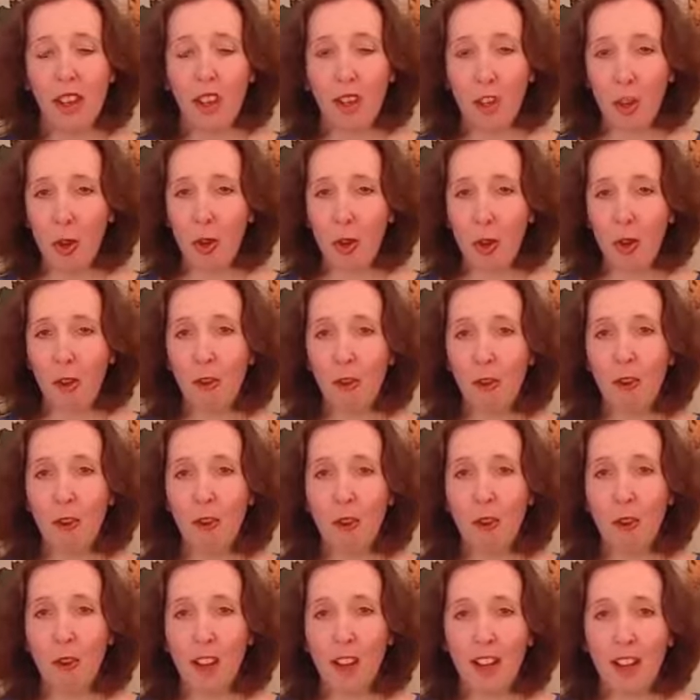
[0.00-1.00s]
You'll often
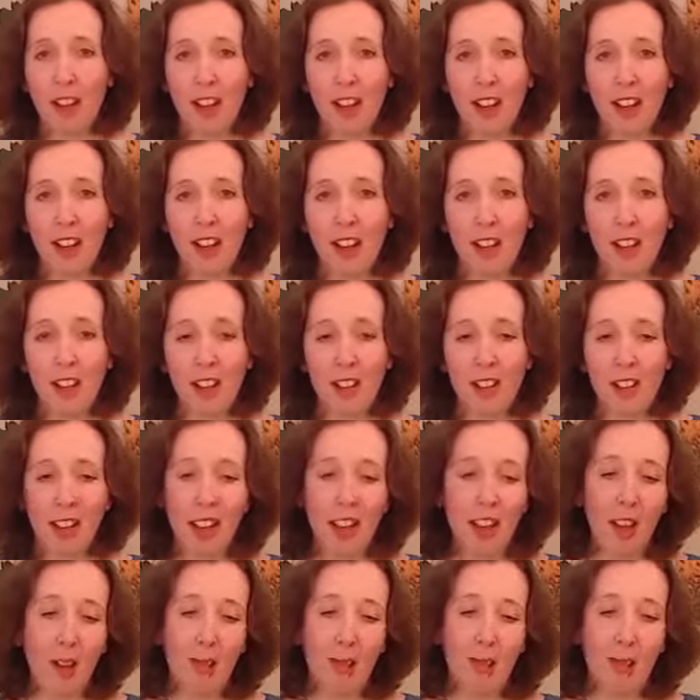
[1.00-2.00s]
find that,
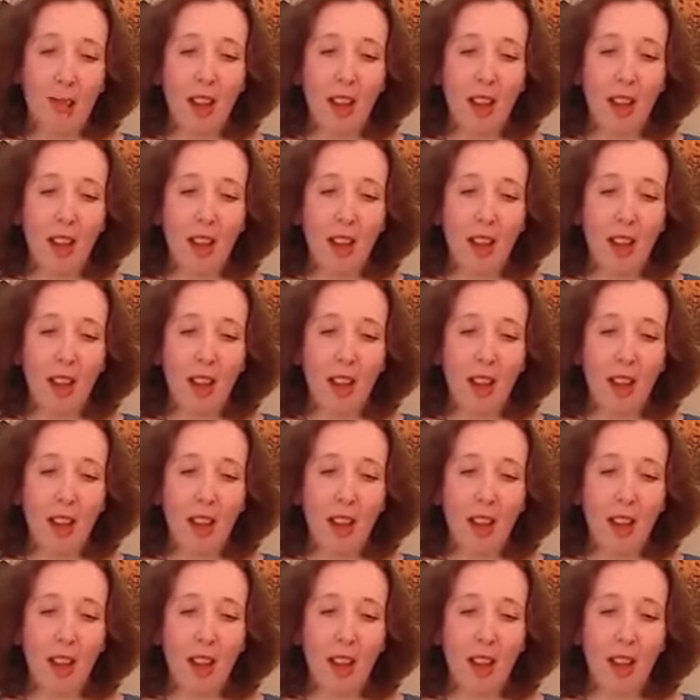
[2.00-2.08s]
say,